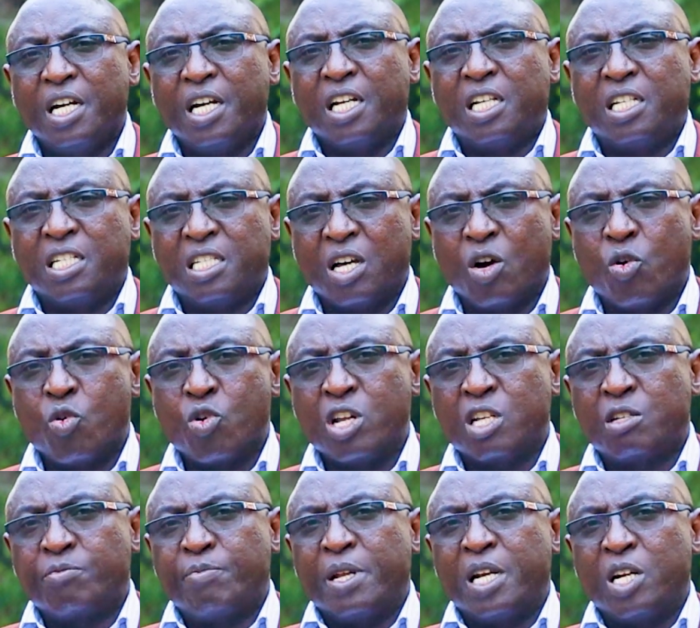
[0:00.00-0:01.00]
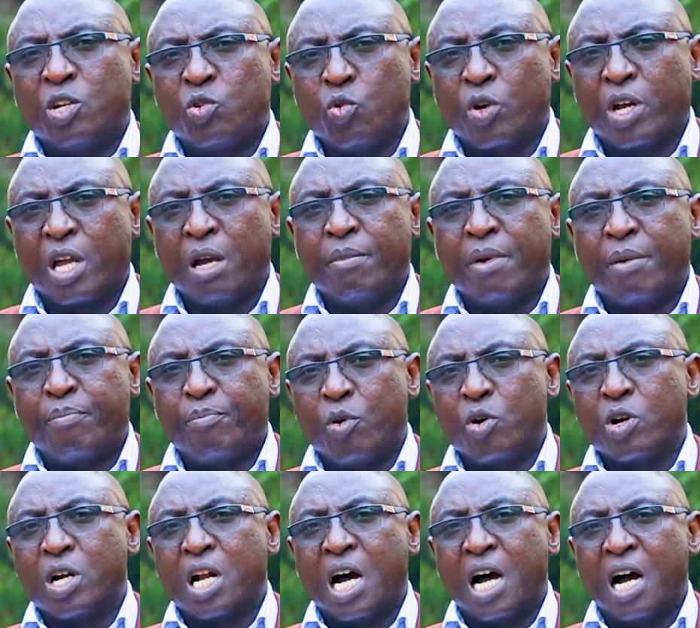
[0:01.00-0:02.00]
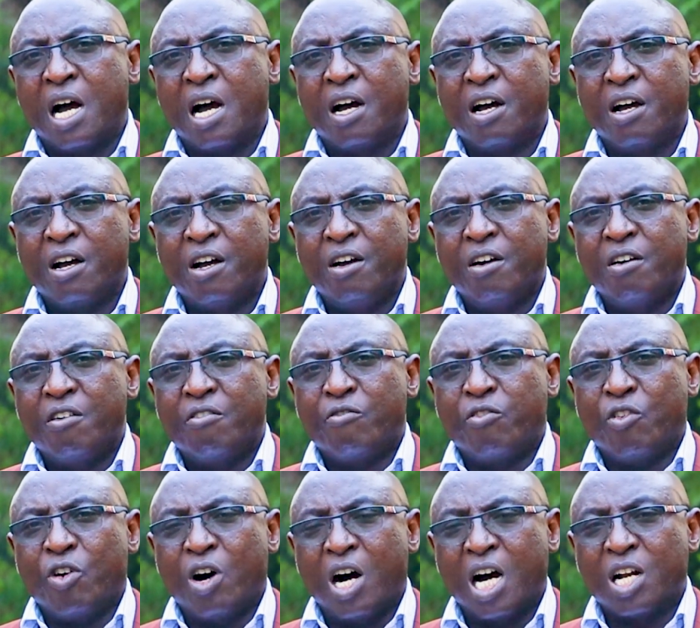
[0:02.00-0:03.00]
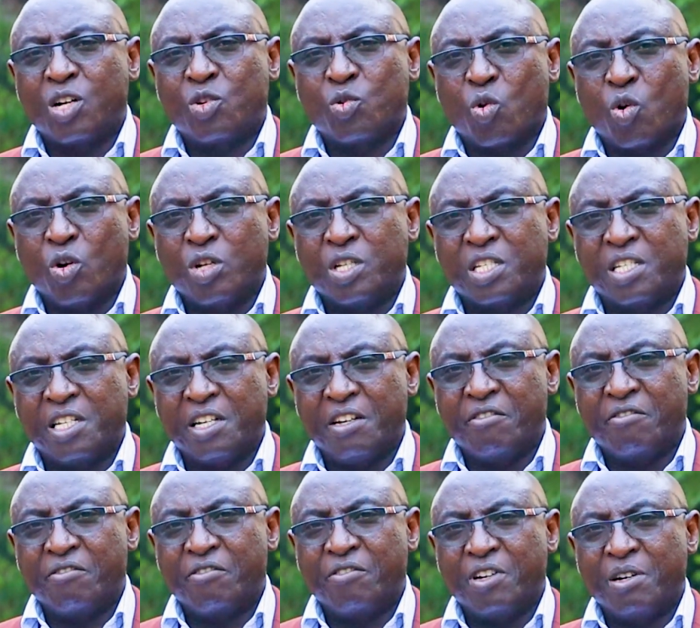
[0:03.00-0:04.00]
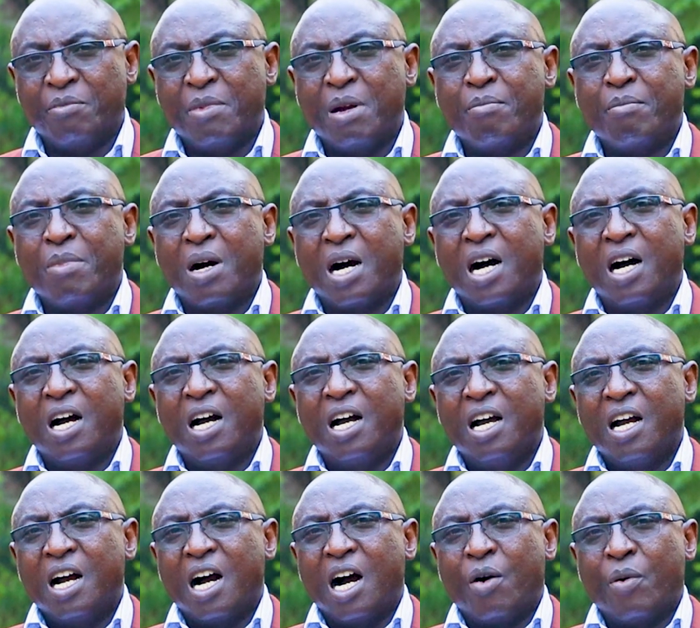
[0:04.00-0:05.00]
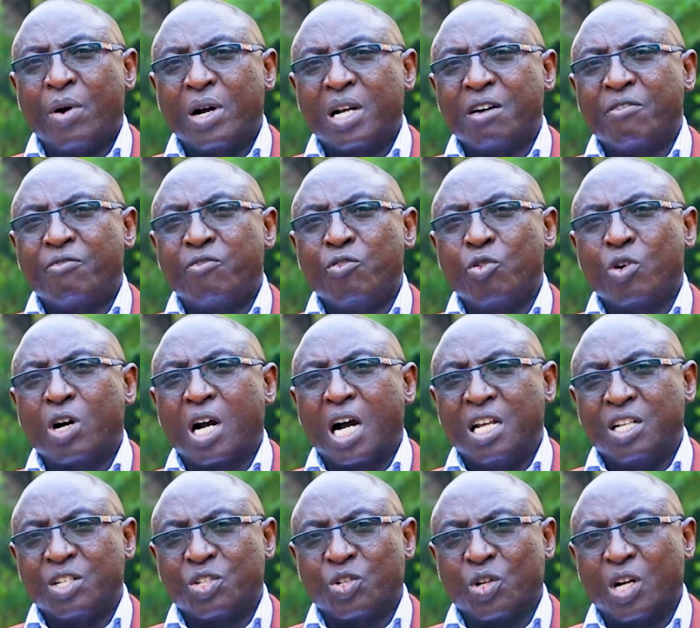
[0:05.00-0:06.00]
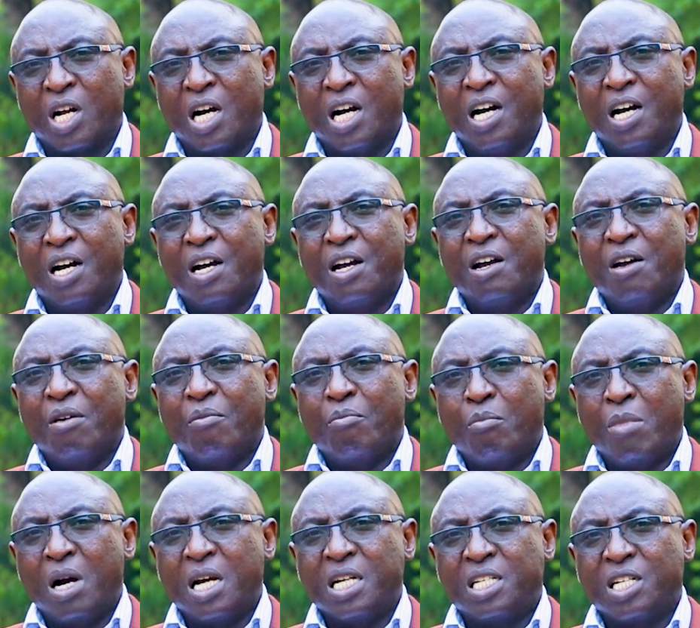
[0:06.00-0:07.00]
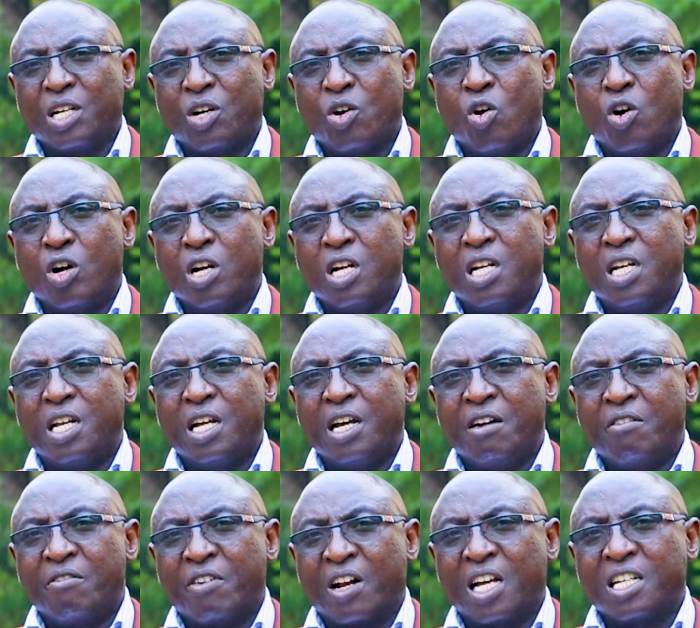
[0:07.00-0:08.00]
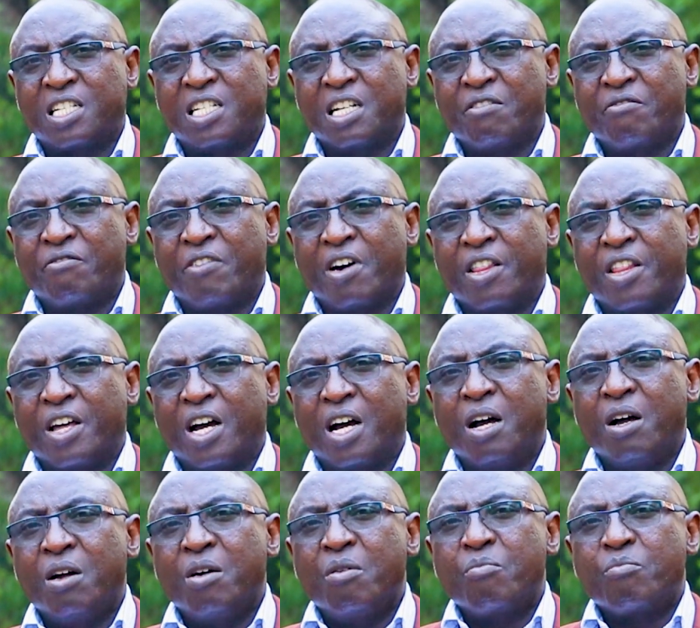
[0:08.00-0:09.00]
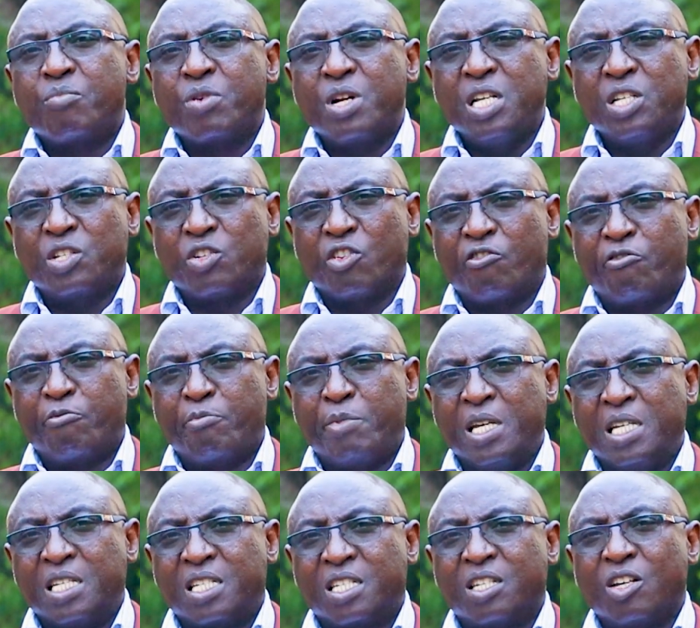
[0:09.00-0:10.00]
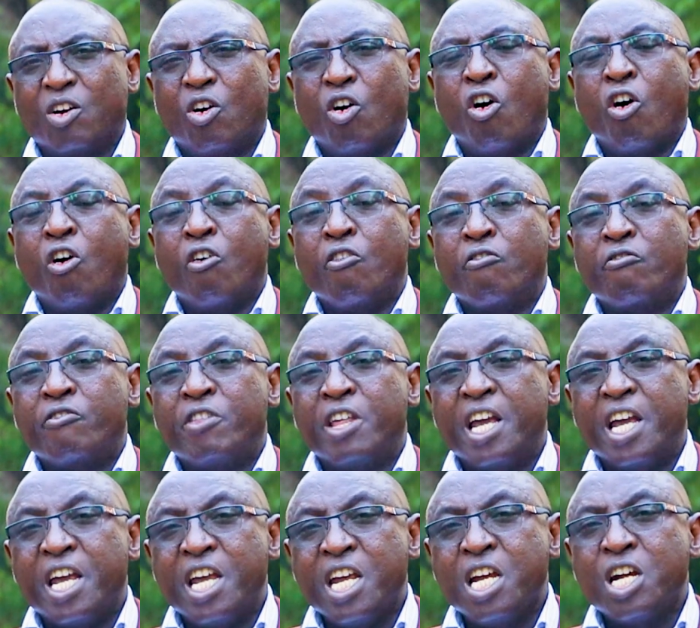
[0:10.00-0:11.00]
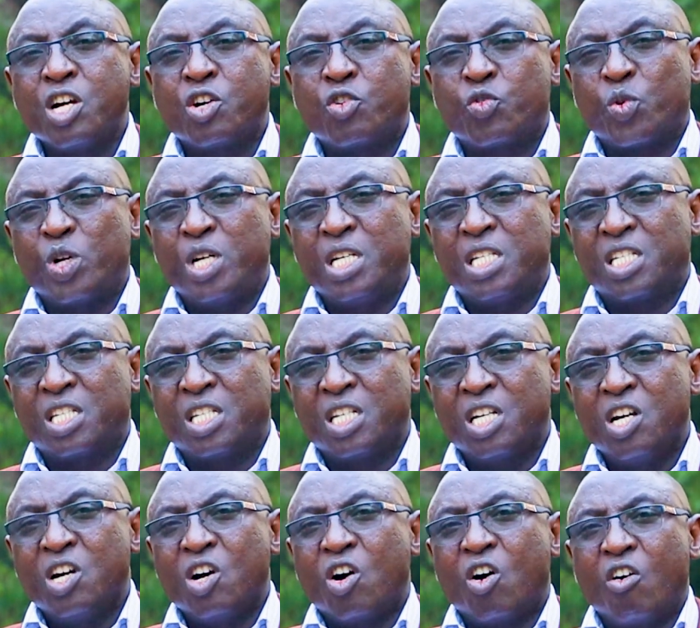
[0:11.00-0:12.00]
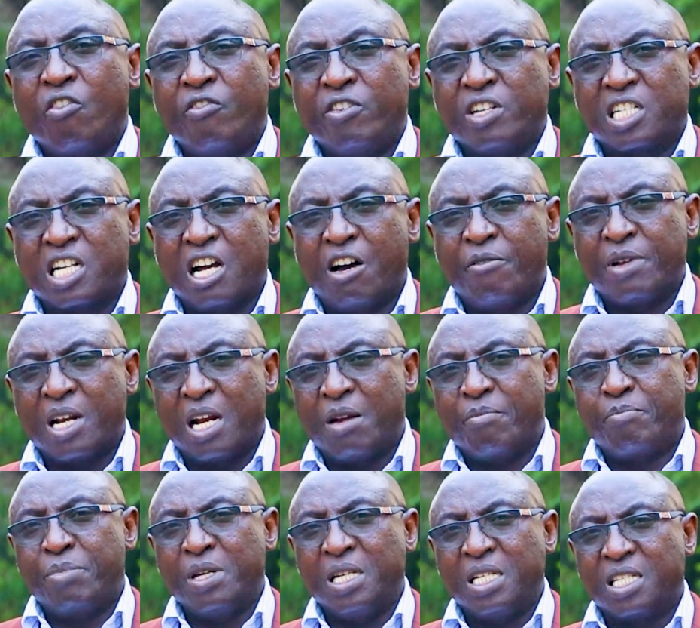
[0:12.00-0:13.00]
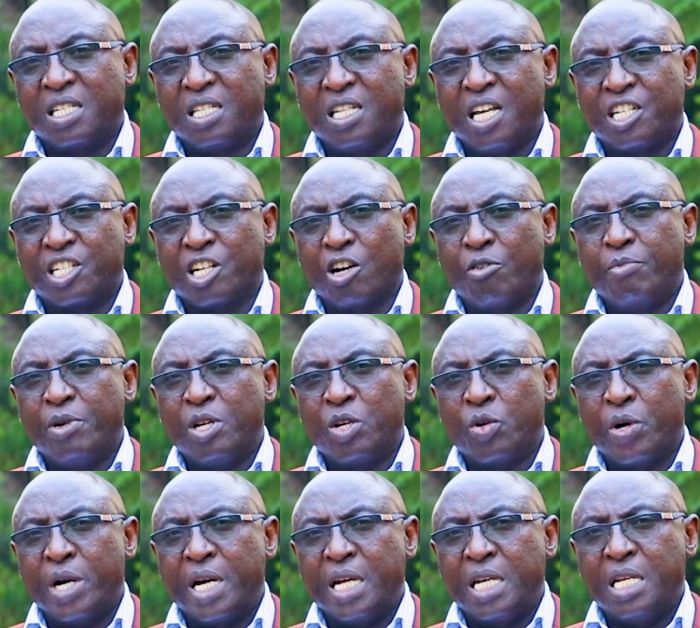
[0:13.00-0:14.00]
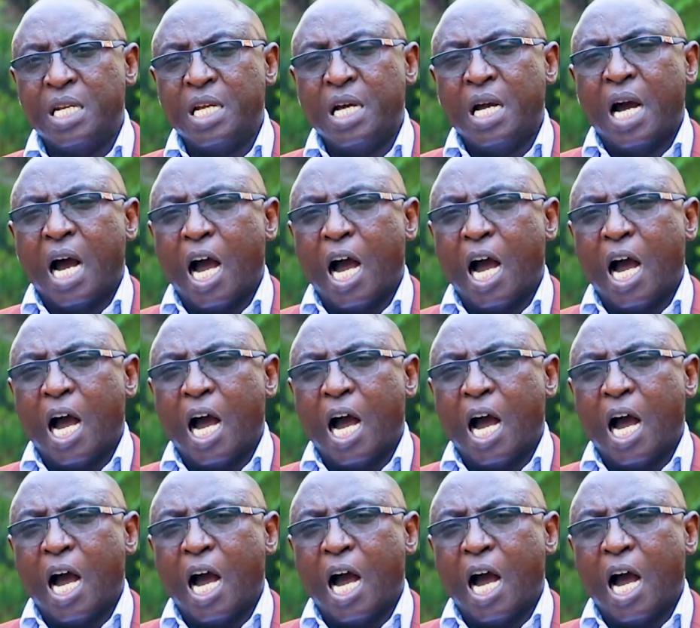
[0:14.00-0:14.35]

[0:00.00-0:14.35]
it is the Holy Spirit who came upon her for her to conceive. Remember, a wonderful counselor, mighty God, everlasting Father, Prince of Peace. Of the increase of his government and peace, there shall be no end.